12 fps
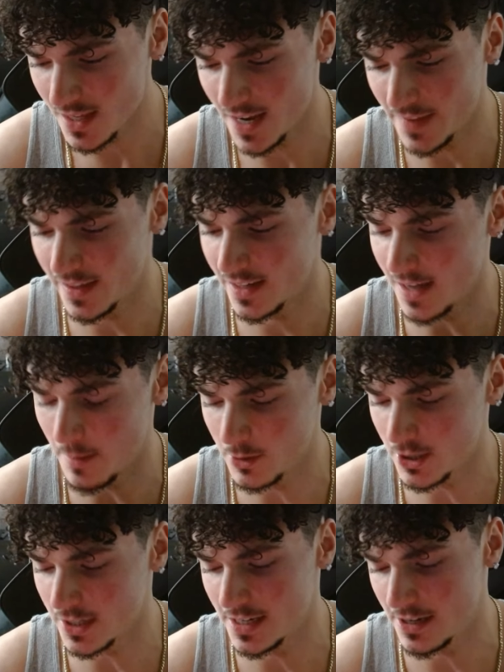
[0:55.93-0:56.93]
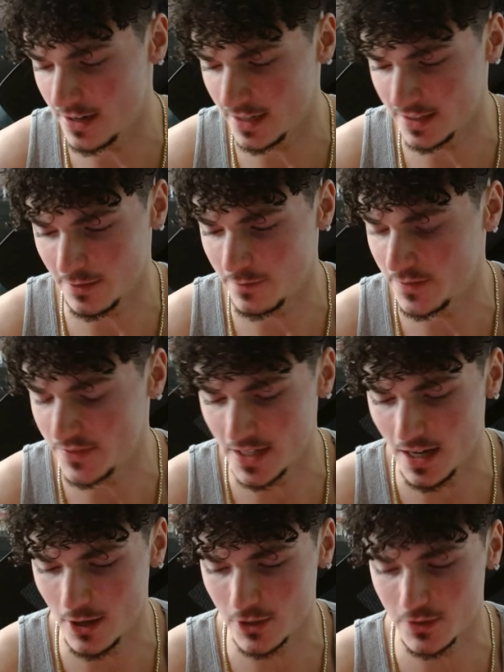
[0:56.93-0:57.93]
And then I'm looking here. I had like
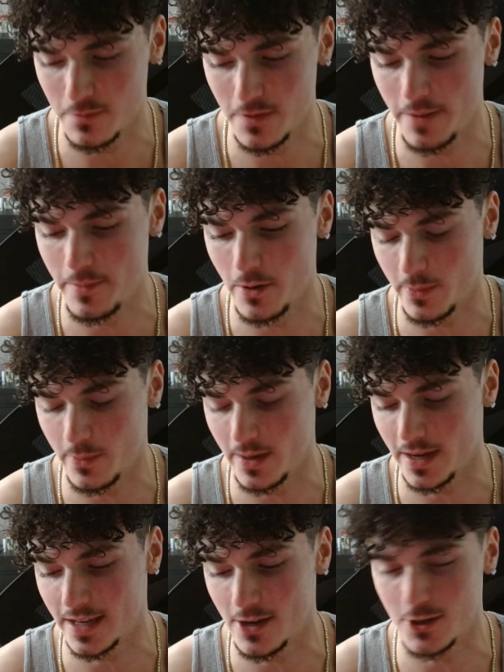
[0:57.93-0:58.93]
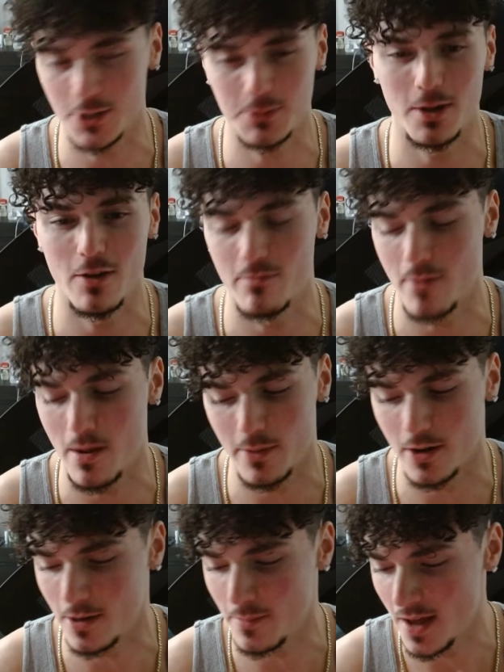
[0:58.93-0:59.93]
$50 from Venmo hit my account. It was probably from my
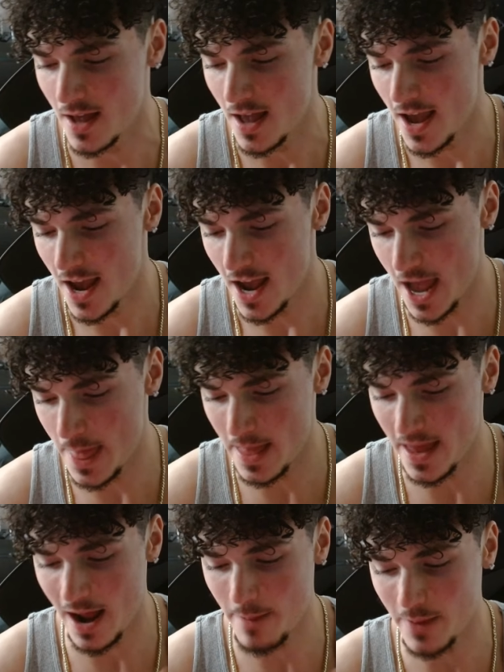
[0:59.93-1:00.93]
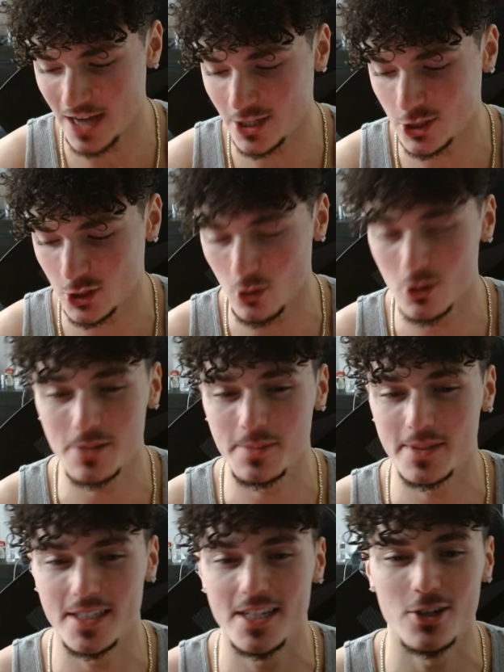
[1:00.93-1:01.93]
mom. And then I, I sold some
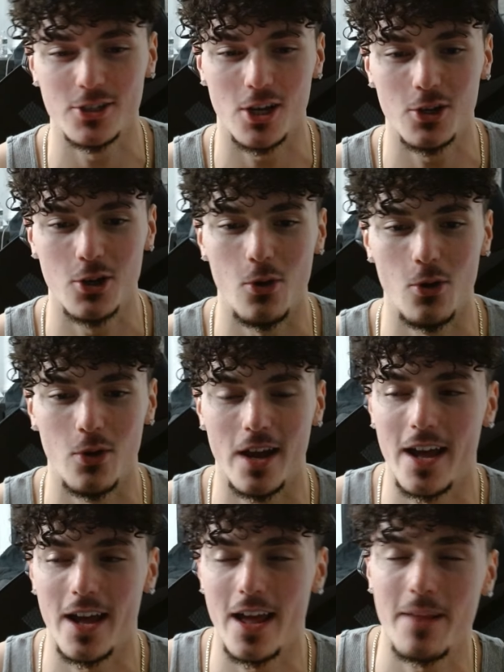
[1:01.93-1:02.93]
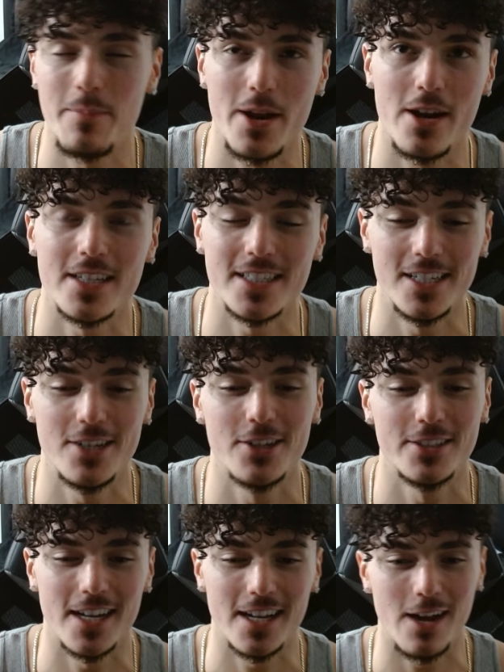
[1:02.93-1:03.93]
sneakers on GOAT. I had a pair of
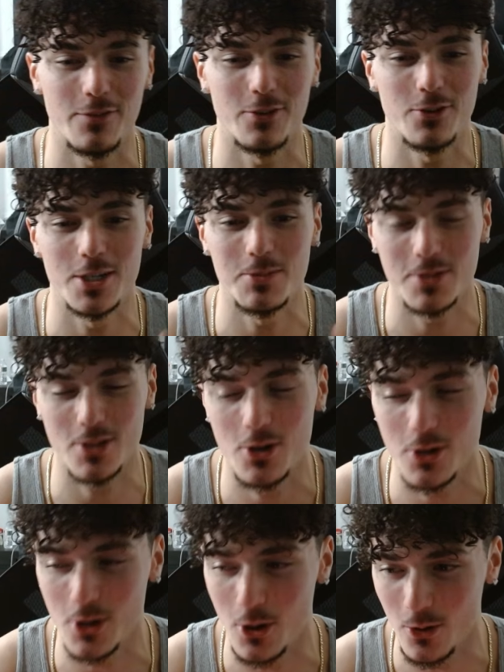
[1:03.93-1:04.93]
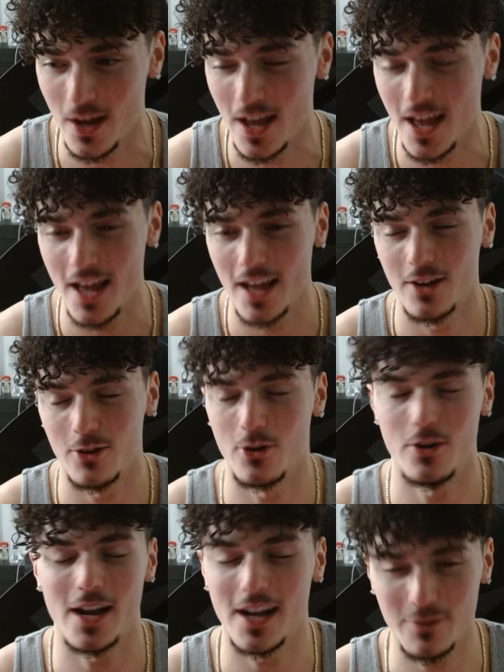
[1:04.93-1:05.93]
sneakers that I for Christmas on GOAT,
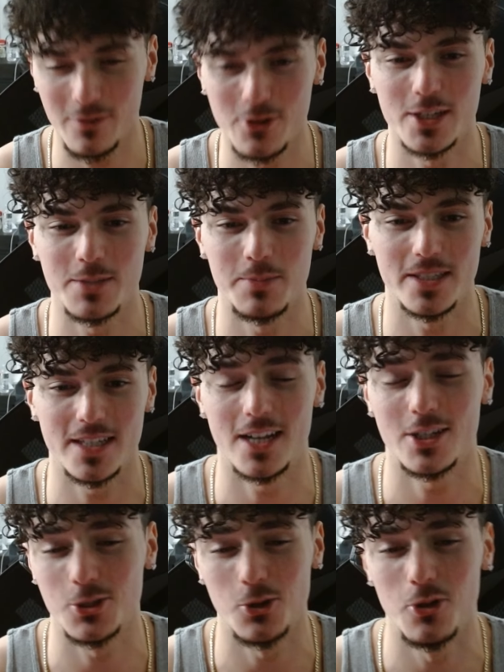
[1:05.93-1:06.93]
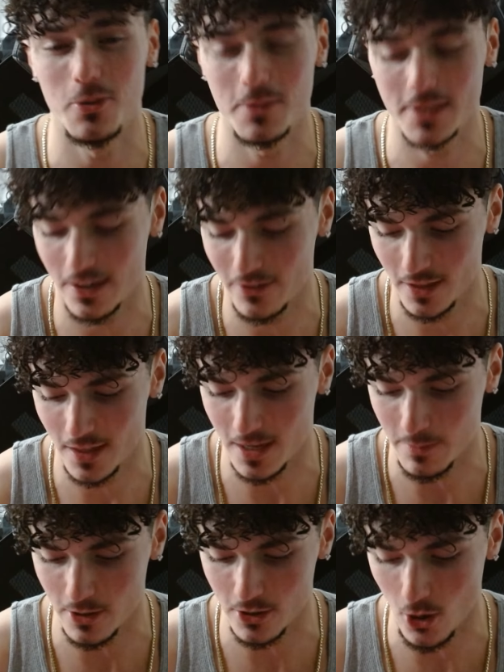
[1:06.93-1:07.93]
or I got for Christmas, and I sold them because I didn't really like
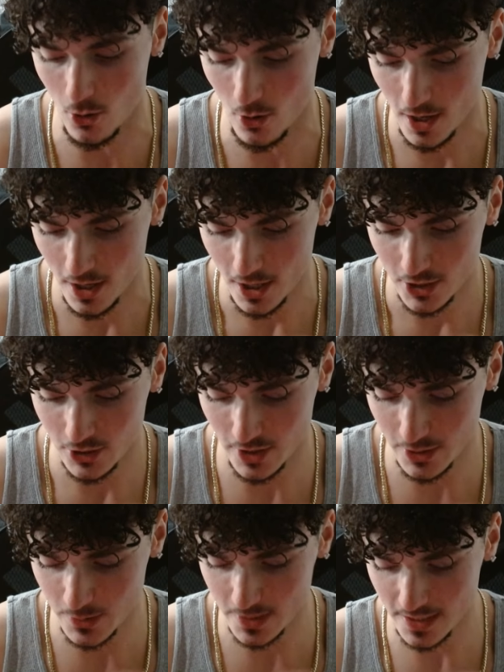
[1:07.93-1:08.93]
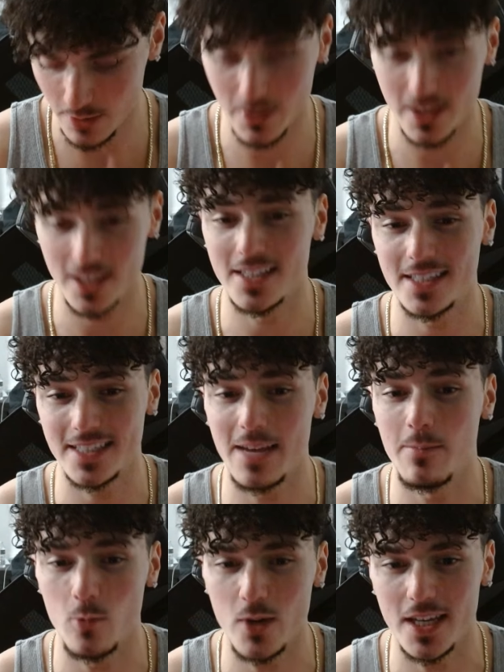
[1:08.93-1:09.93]
them on GOAT. So this was literally within the
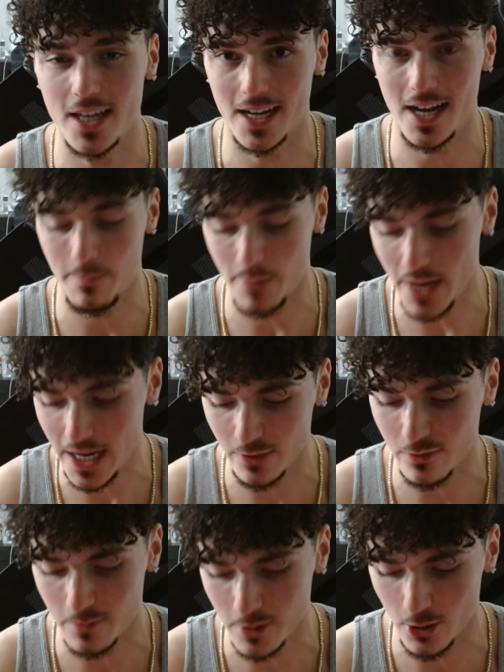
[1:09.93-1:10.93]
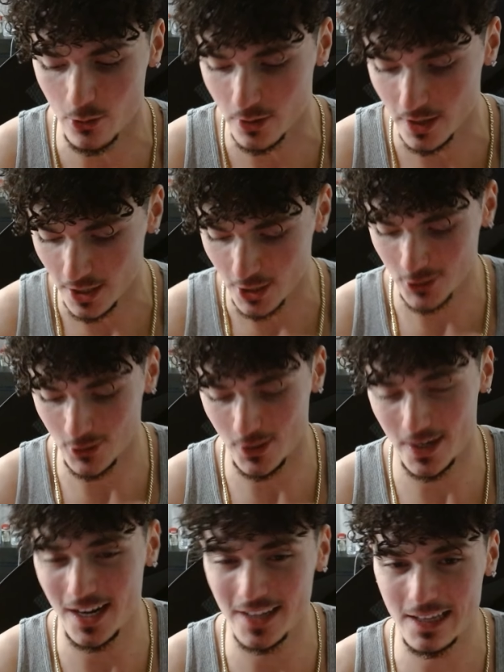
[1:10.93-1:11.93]
same week I got paid from GOAT. So
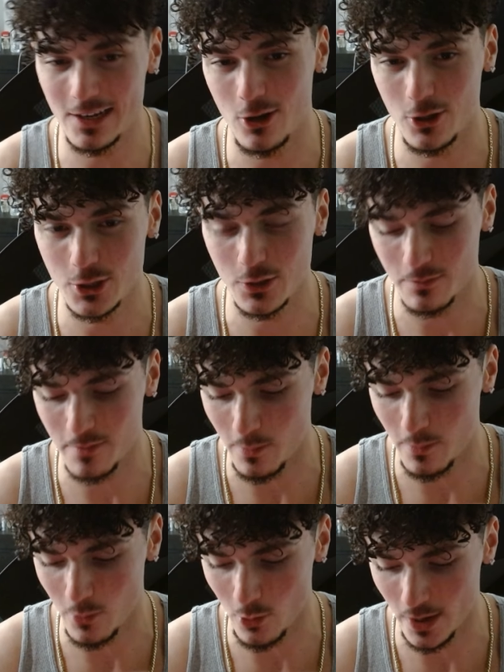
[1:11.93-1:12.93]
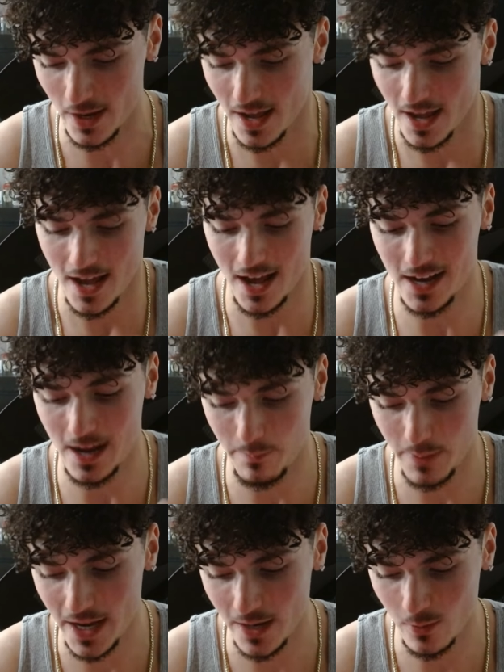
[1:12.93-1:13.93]
I got that 100 from my boy. I got
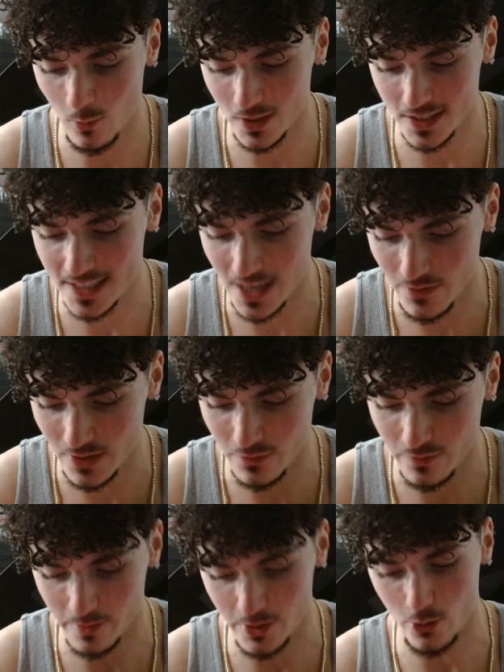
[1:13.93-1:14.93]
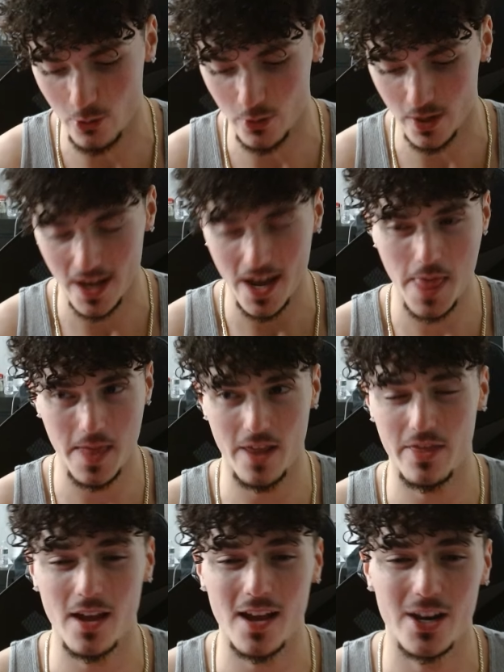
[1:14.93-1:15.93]
paid 170 from GOAT. And then I
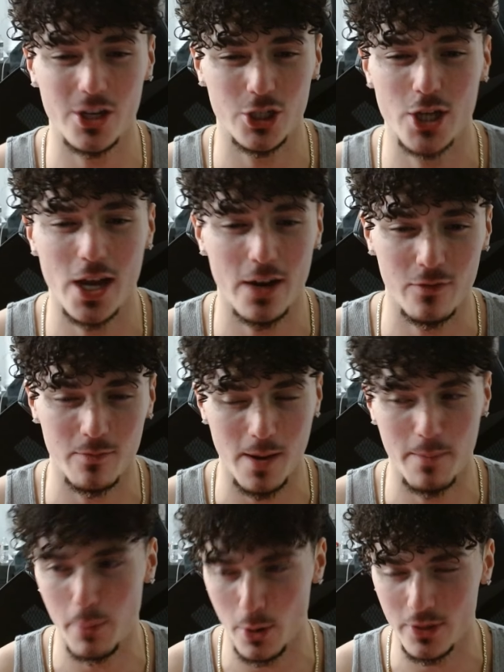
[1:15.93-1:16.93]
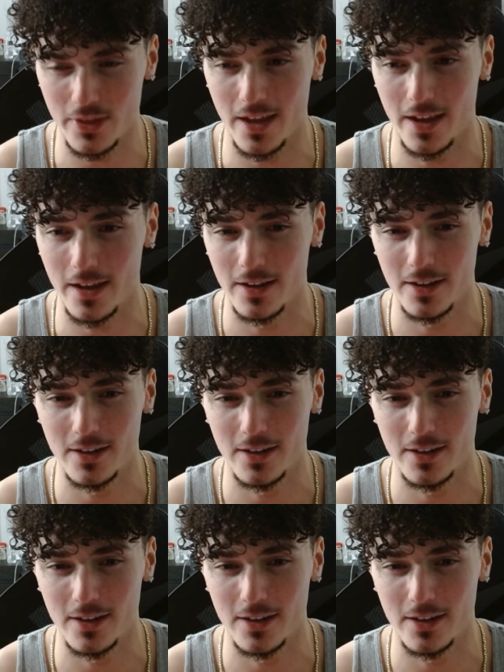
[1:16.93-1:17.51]
think I got a check for my birthday